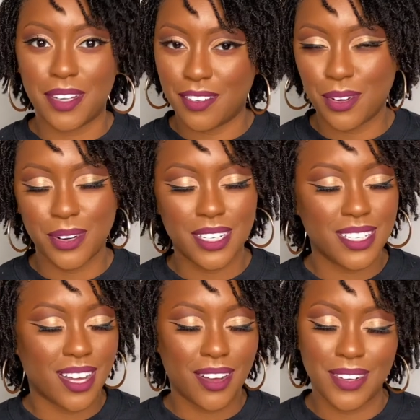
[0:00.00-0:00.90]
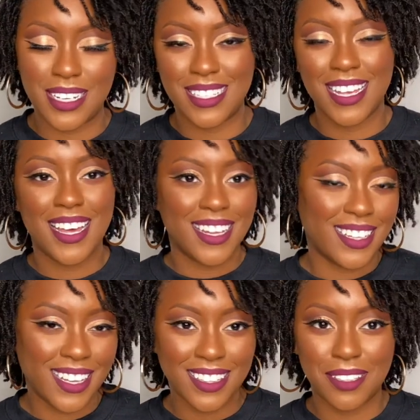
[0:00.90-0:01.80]
of course, always
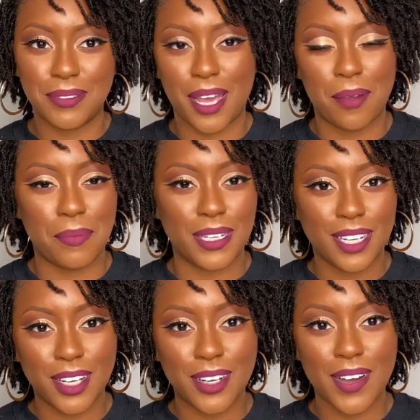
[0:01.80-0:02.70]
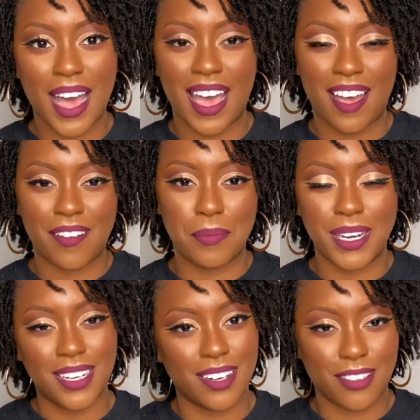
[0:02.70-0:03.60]
link them down below. I have many
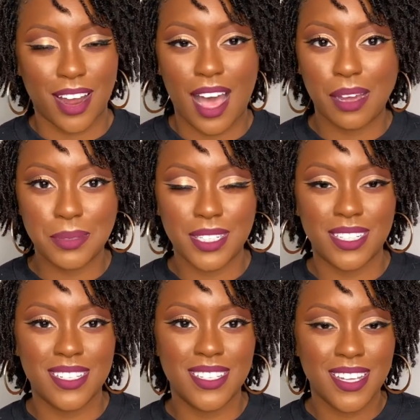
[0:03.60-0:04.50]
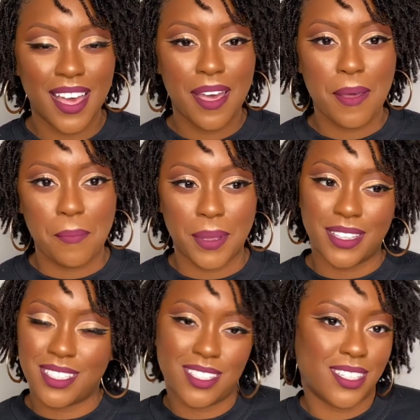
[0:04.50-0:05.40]
different options, but
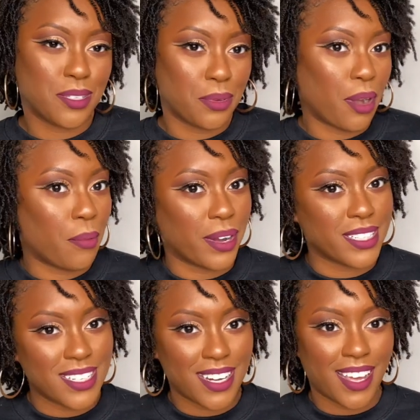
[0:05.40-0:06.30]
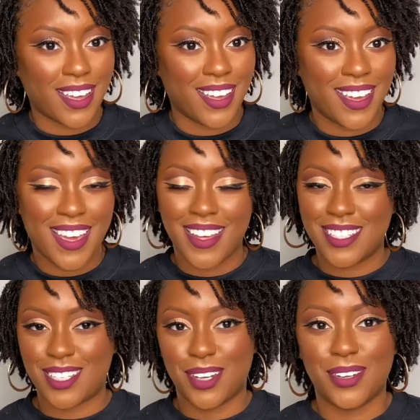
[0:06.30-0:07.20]
this is just one I'm wearing today.
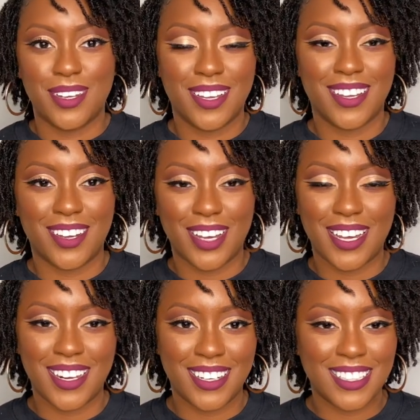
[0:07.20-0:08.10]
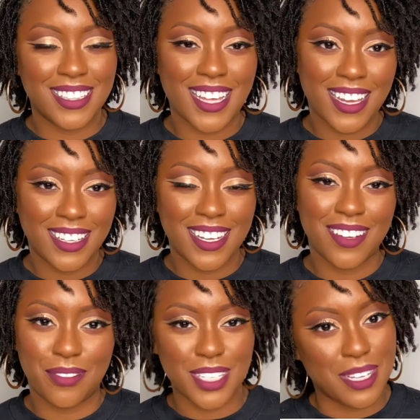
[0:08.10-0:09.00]
So go ahead and click that link,
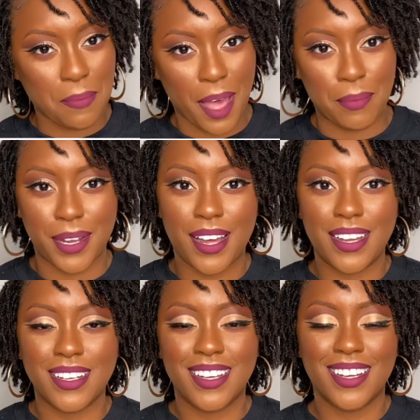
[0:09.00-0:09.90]
visit my blog,